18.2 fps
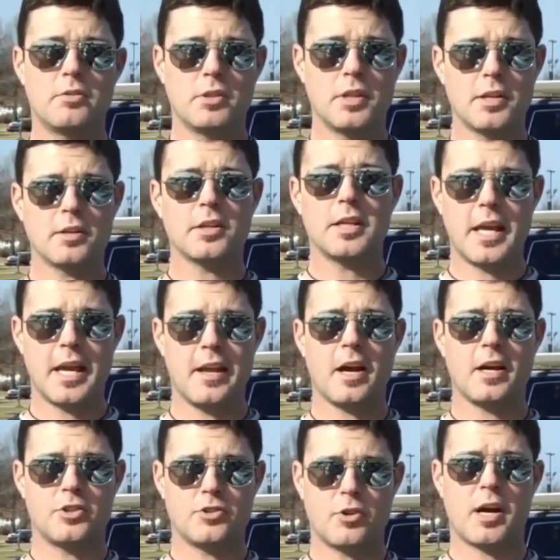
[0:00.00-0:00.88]
You
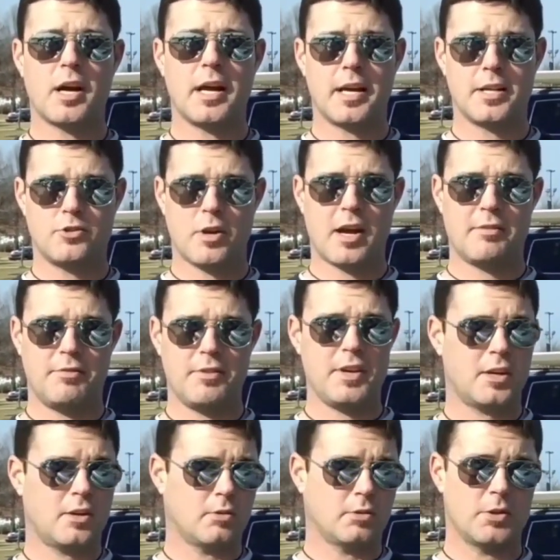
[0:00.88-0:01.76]
literally cannot dry a
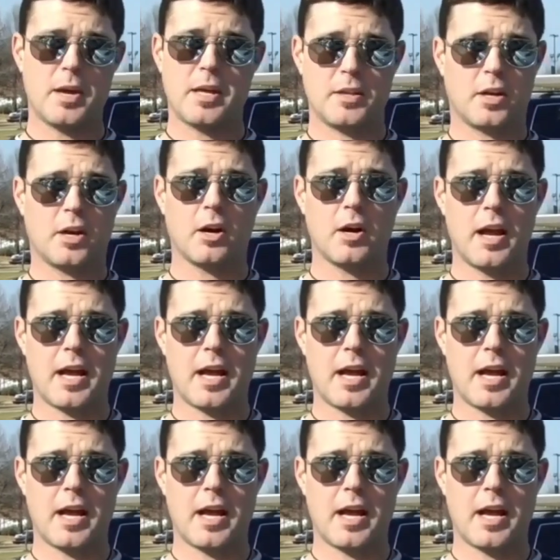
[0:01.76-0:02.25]
dry vehicle.